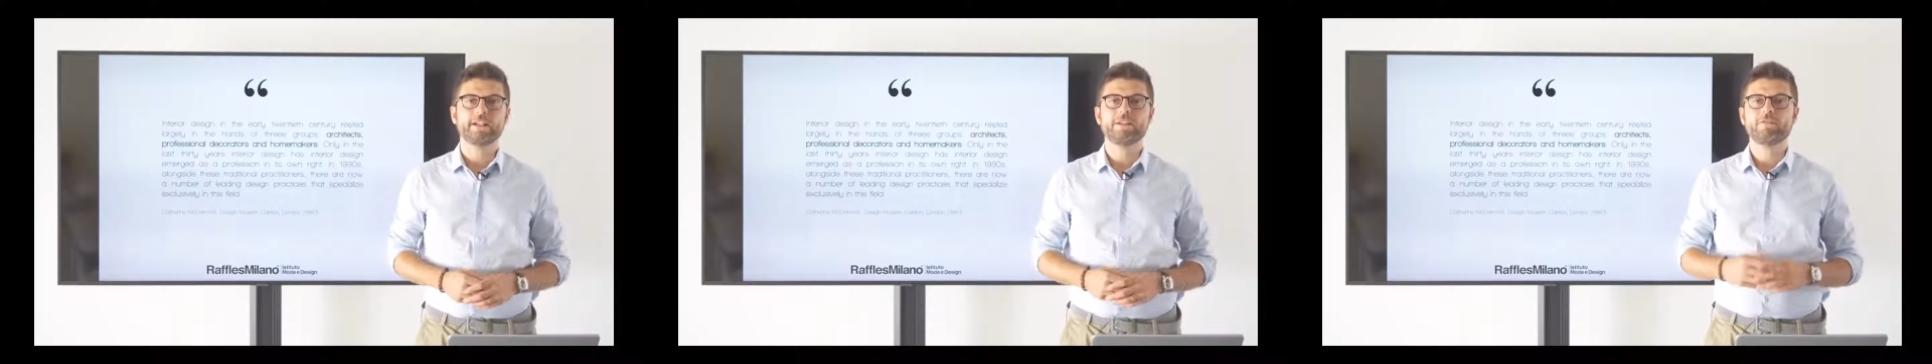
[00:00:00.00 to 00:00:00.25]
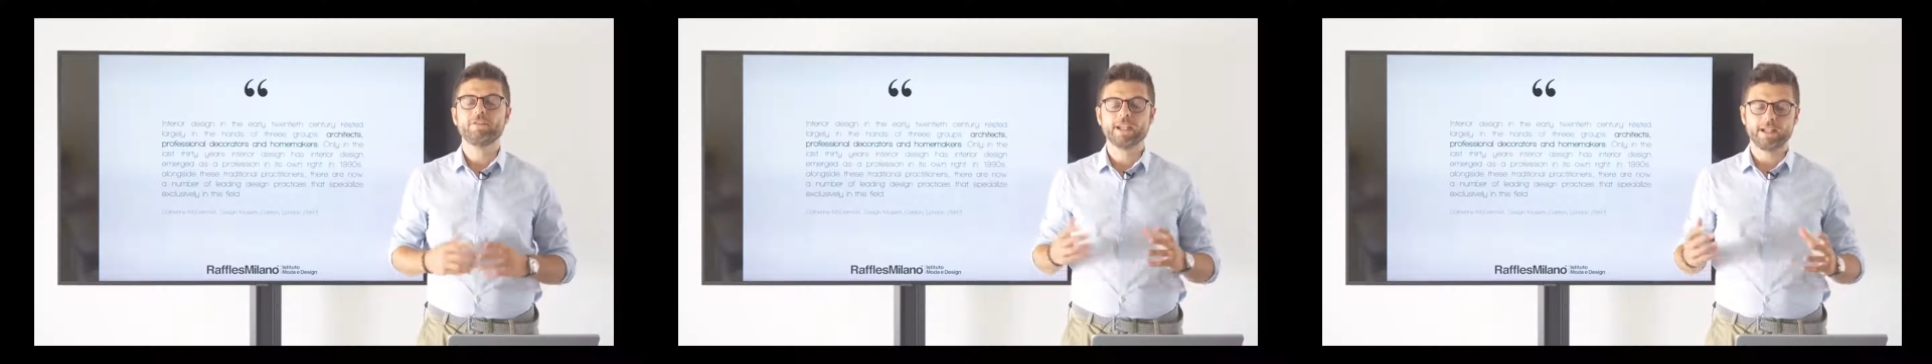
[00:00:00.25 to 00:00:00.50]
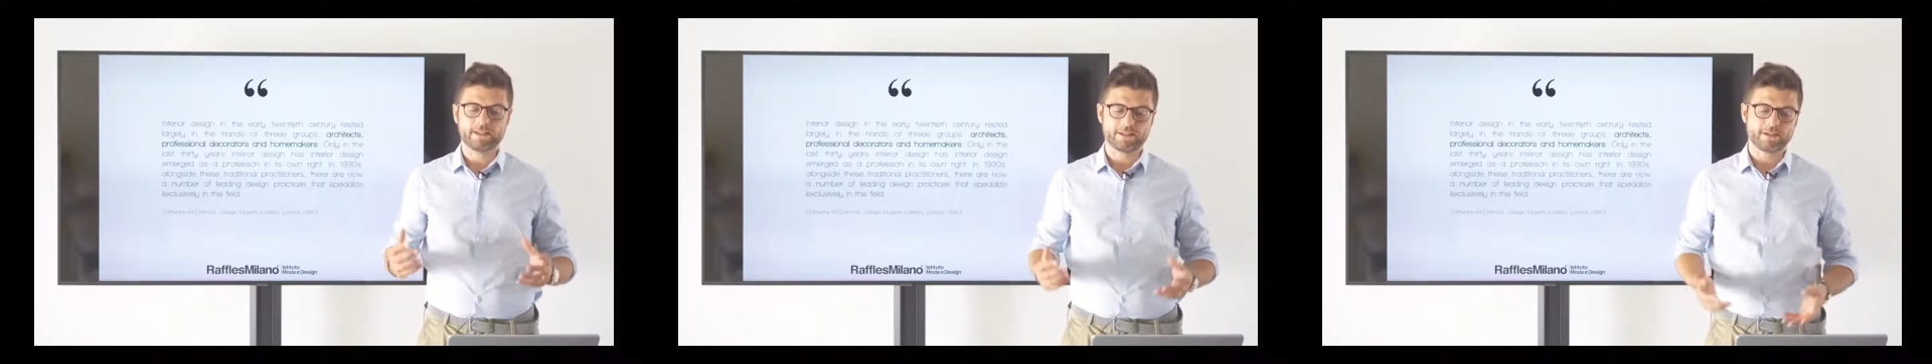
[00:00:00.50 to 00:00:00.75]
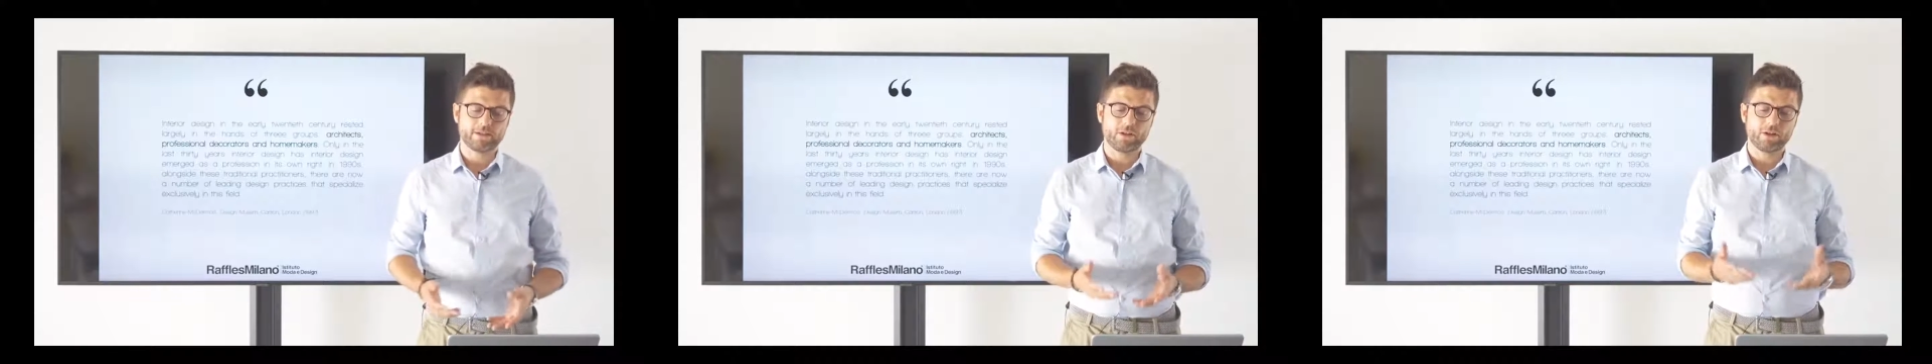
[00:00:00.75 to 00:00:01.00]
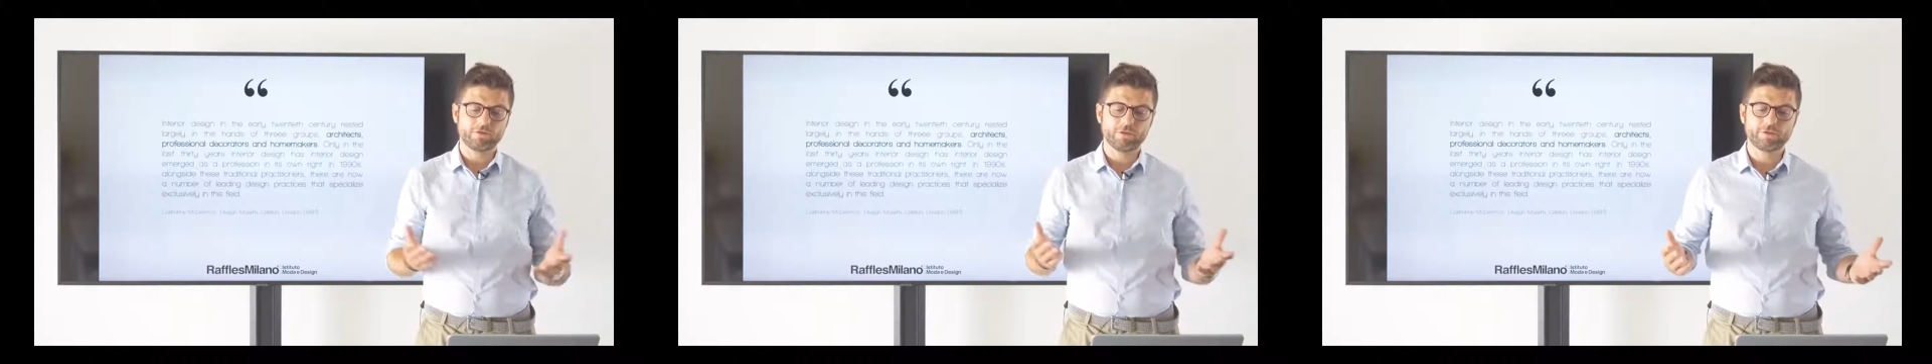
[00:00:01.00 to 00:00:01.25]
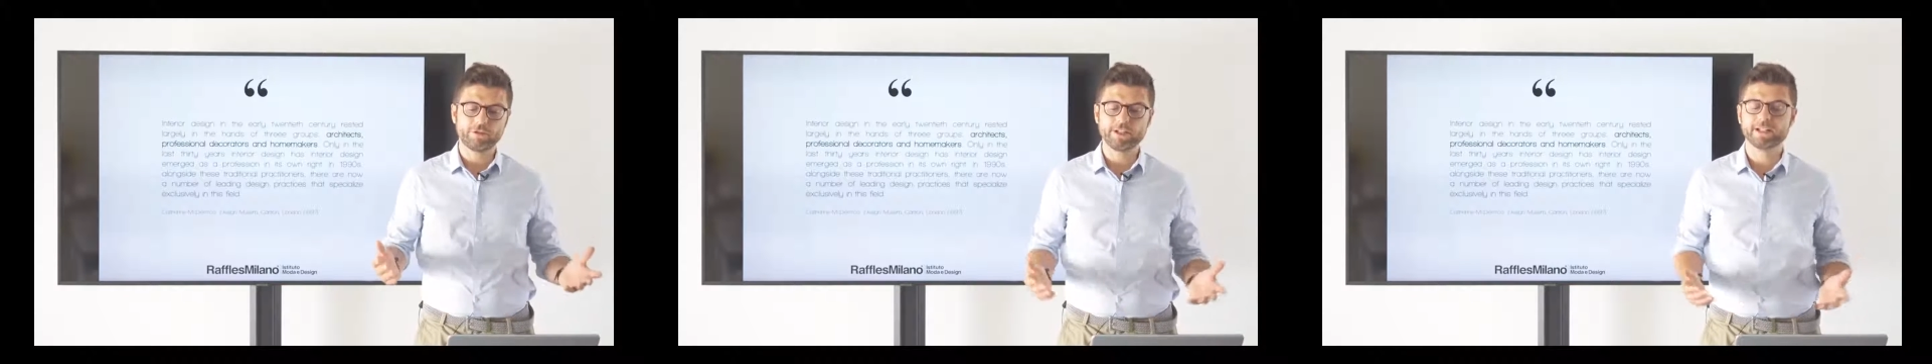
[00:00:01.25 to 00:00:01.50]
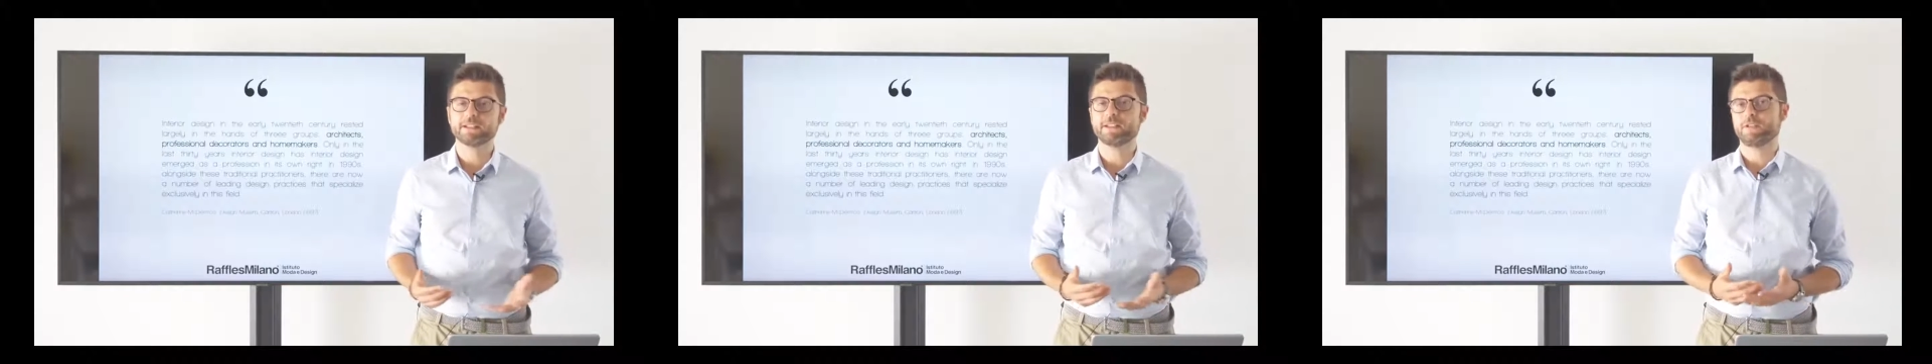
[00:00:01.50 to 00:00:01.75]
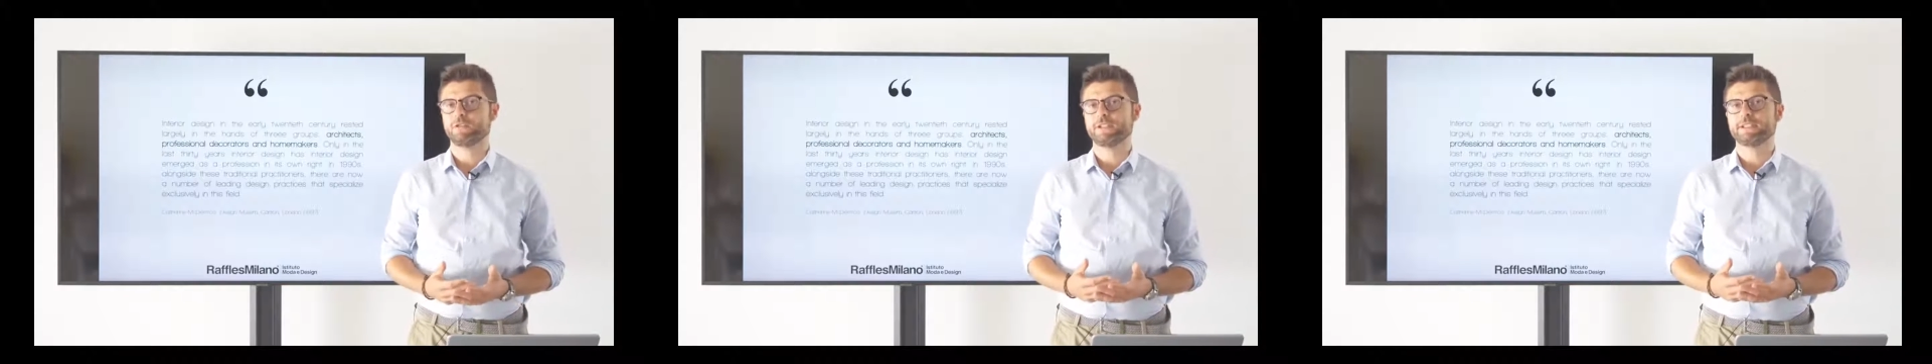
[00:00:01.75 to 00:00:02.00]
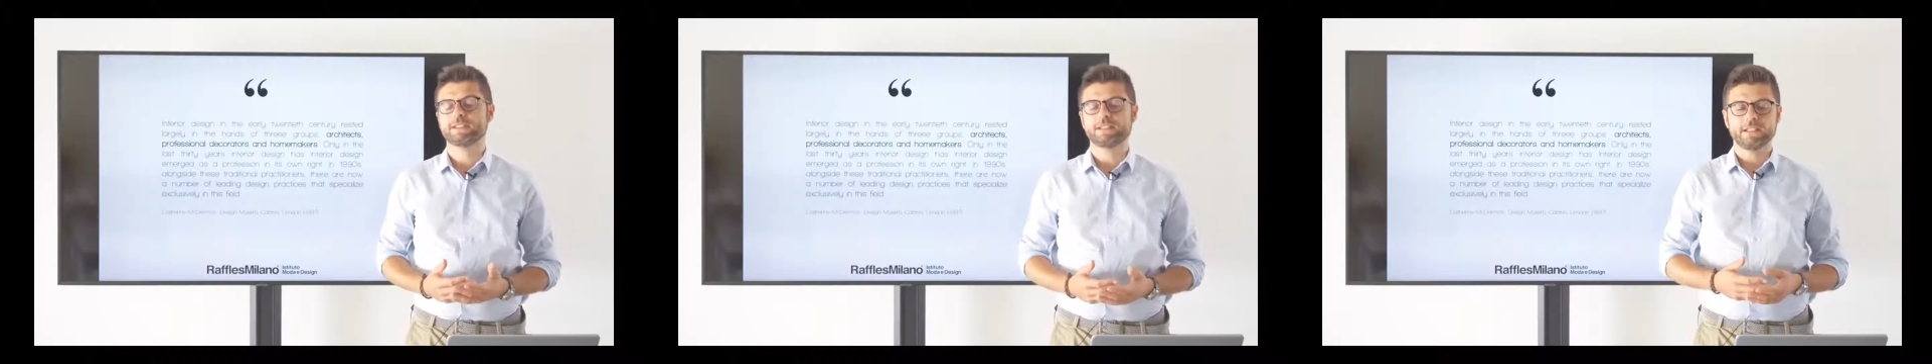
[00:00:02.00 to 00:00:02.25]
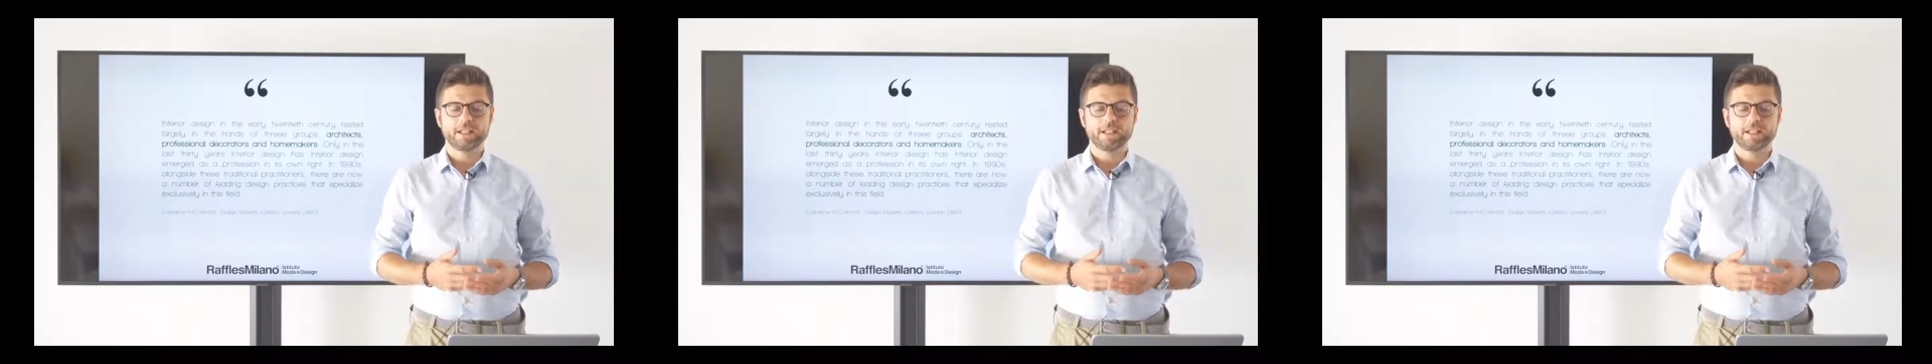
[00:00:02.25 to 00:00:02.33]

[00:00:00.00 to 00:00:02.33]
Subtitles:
in the hands of three categories: